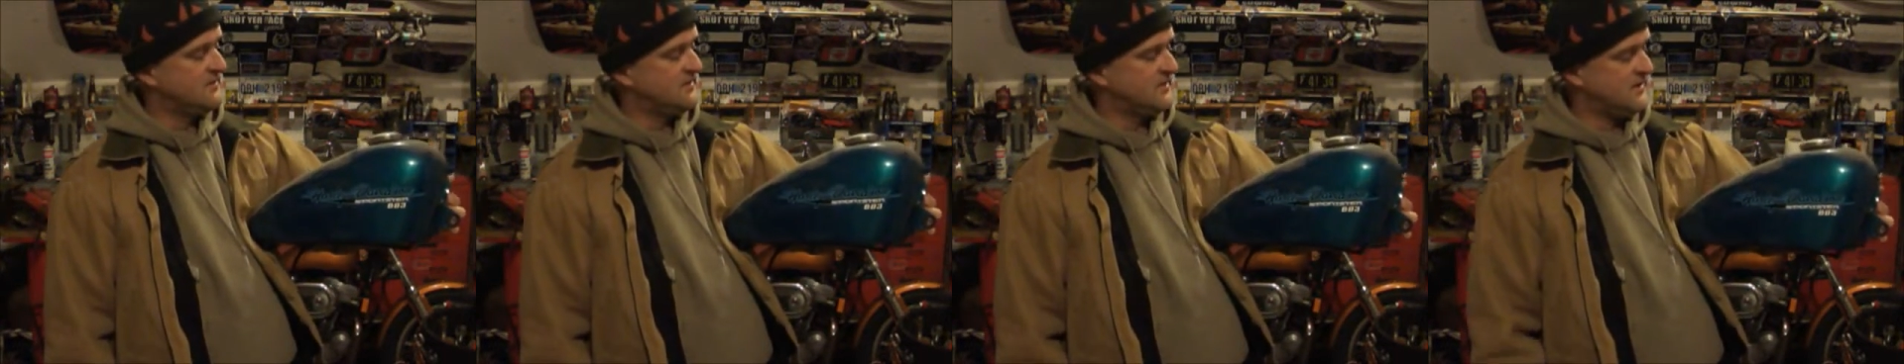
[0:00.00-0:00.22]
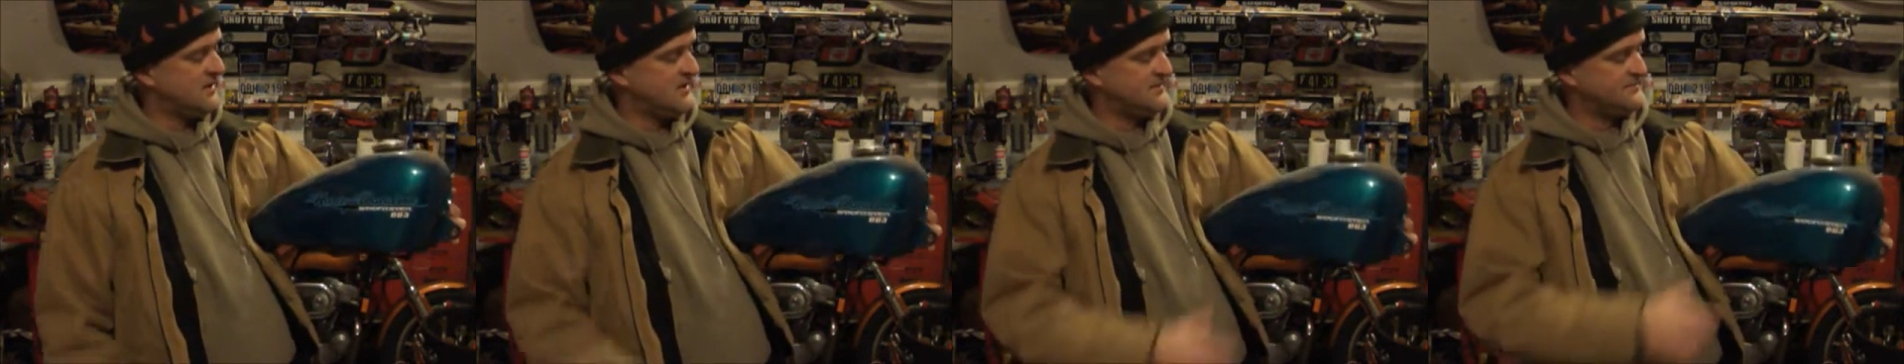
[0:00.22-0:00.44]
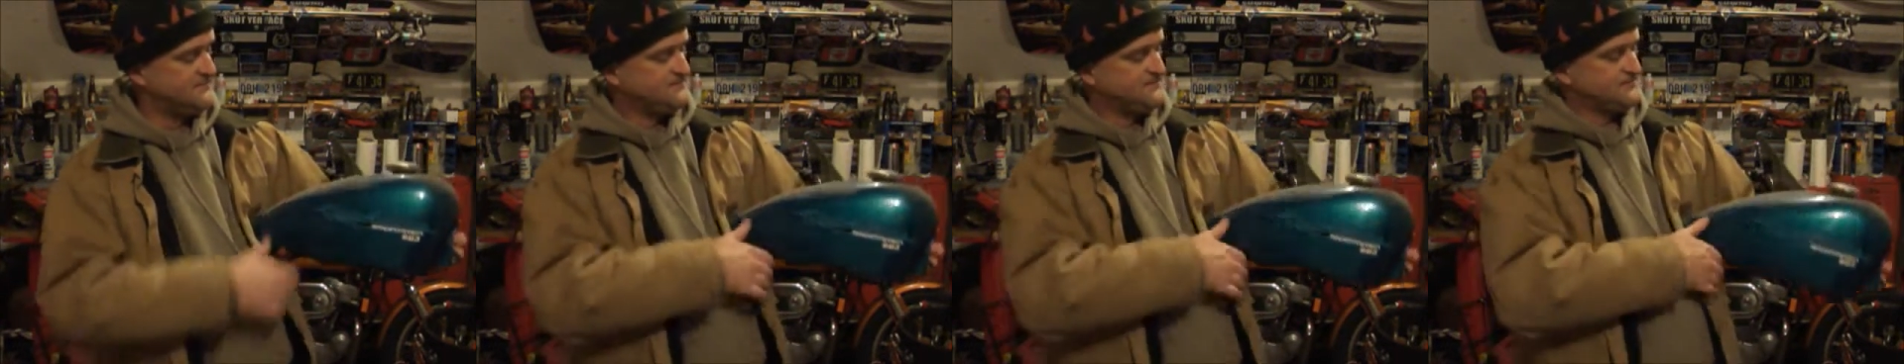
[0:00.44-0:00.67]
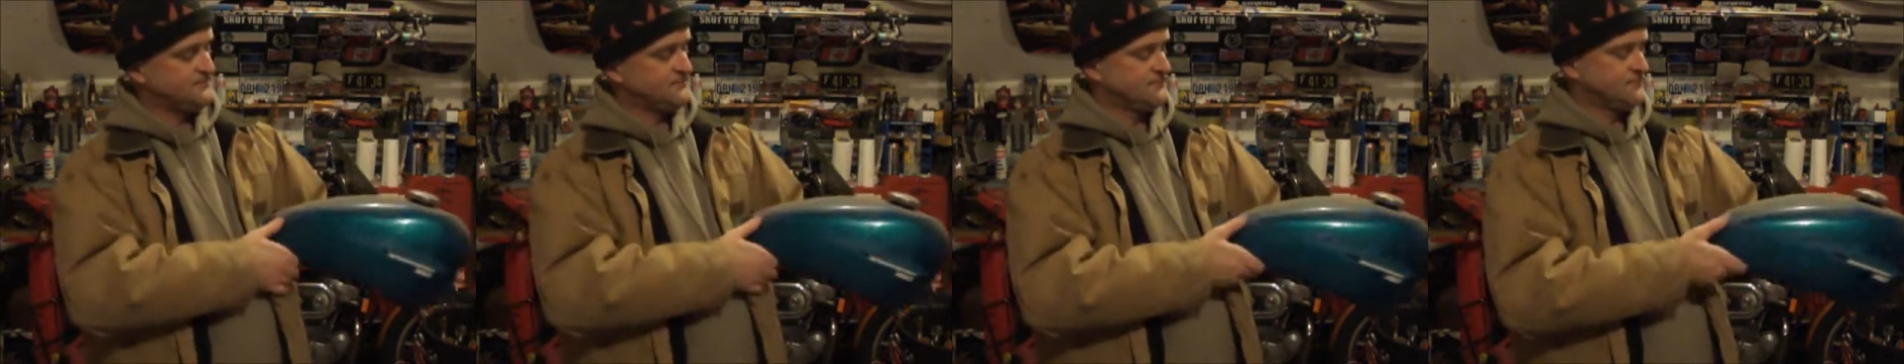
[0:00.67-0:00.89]

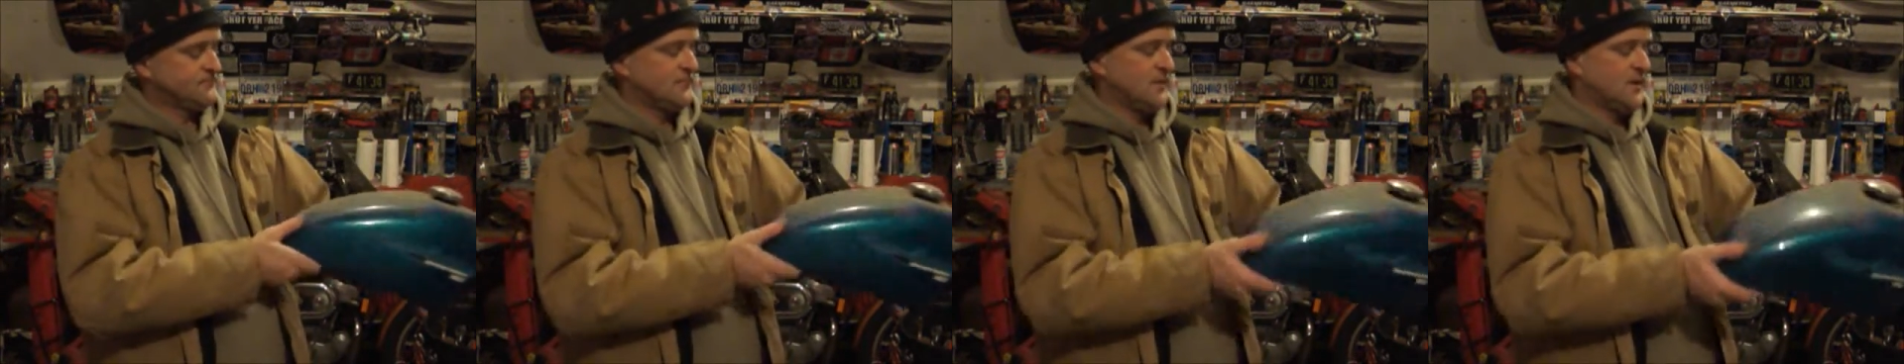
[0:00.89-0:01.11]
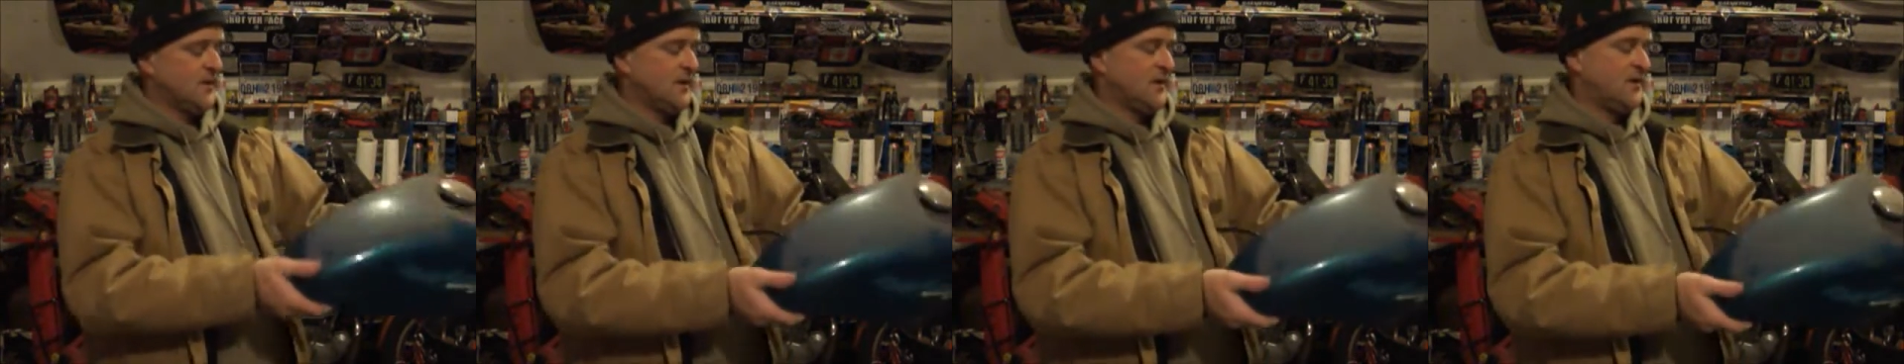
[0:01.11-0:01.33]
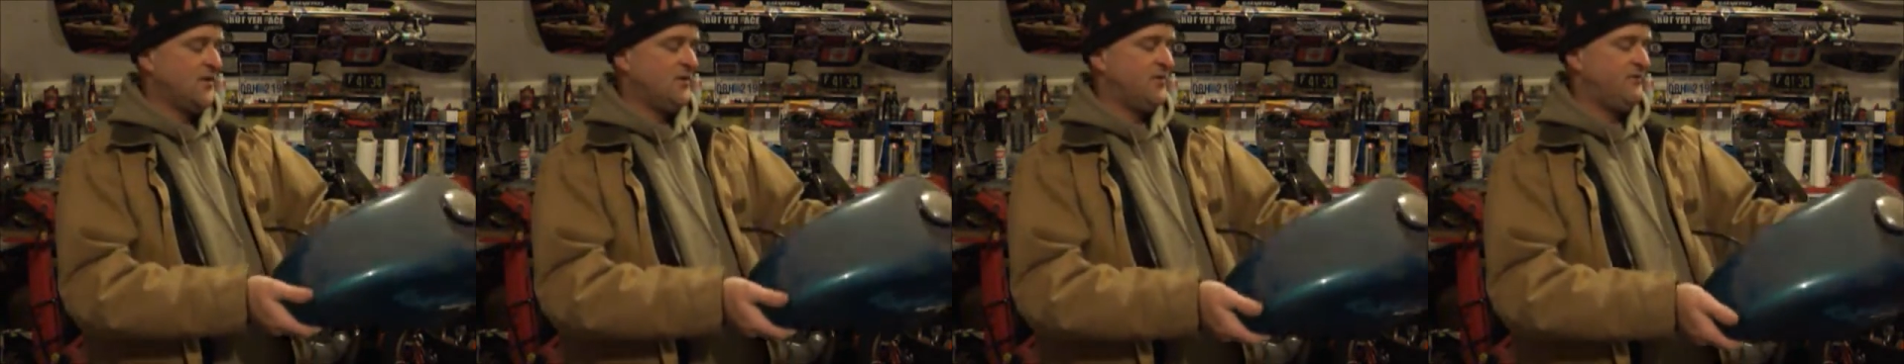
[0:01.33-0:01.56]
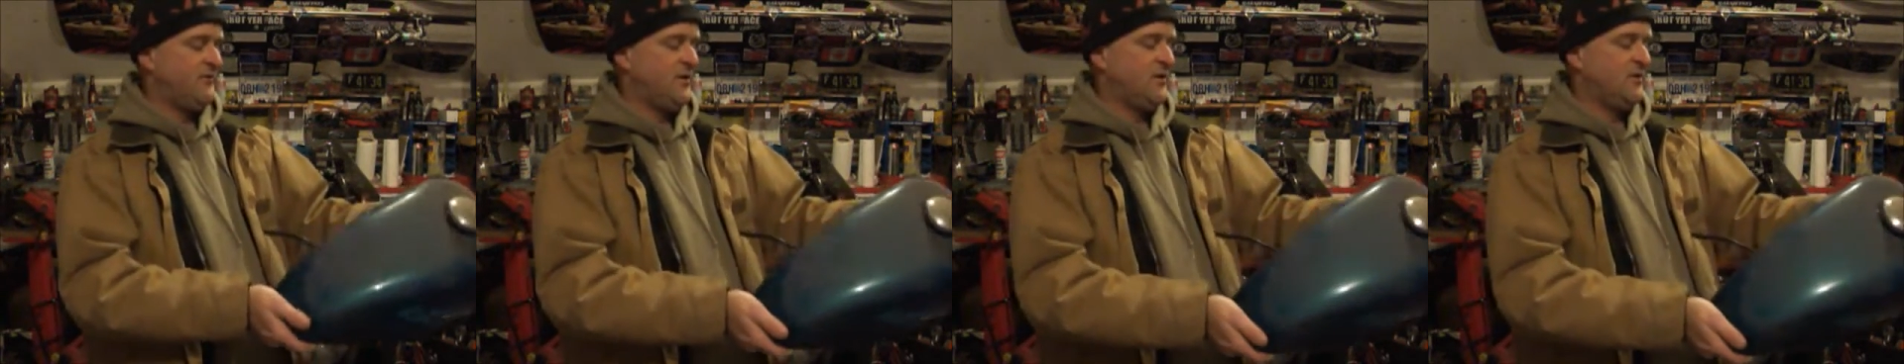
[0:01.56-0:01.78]

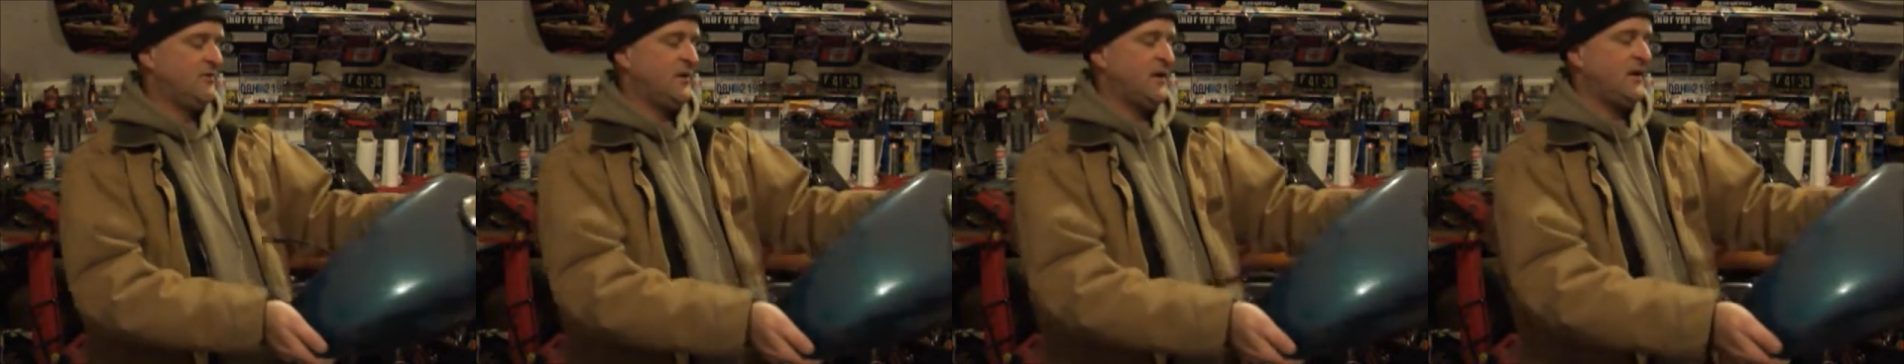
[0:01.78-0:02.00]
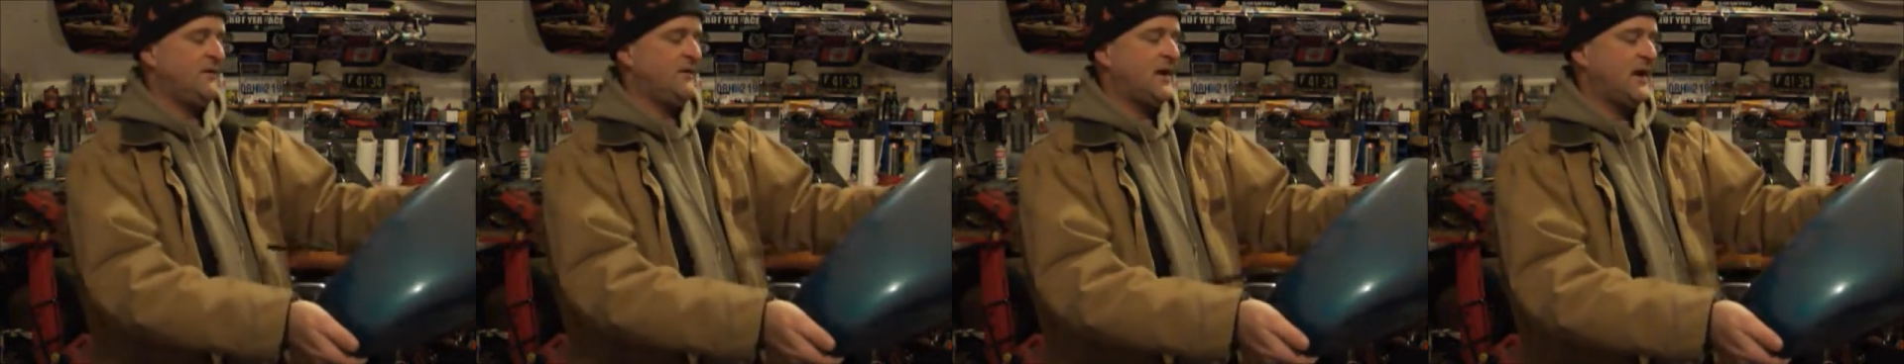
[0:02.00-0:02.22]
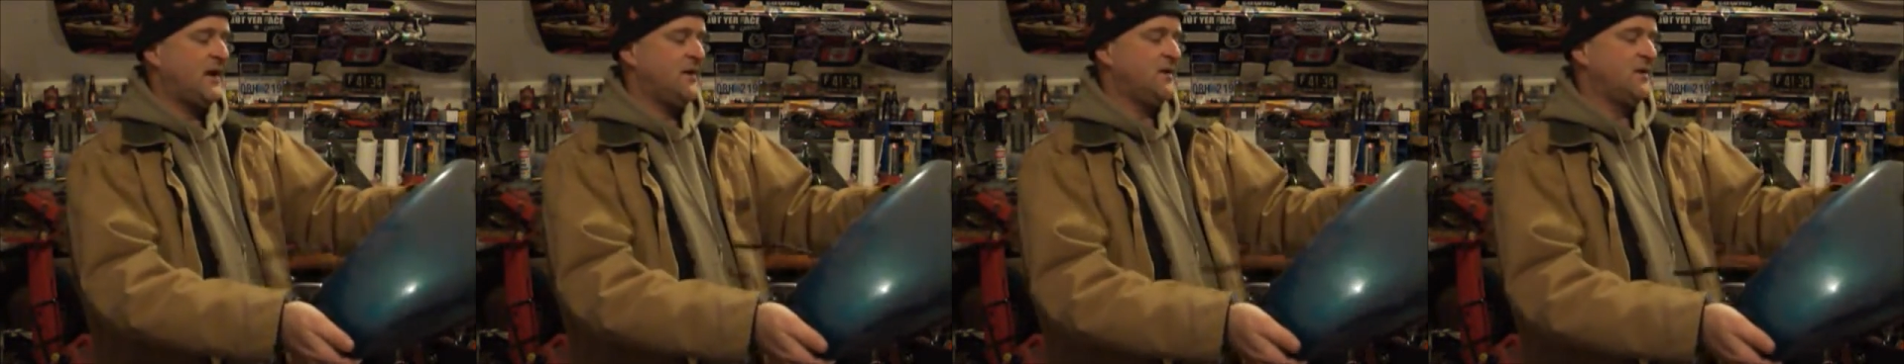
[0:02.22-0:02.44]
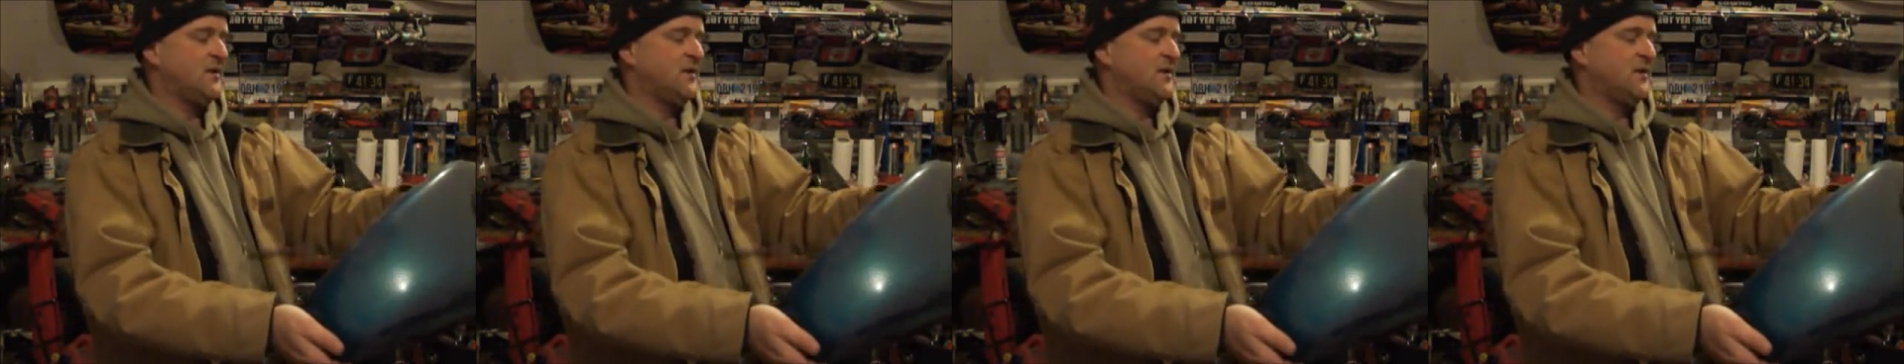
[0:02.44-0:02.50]
Because if you don't have,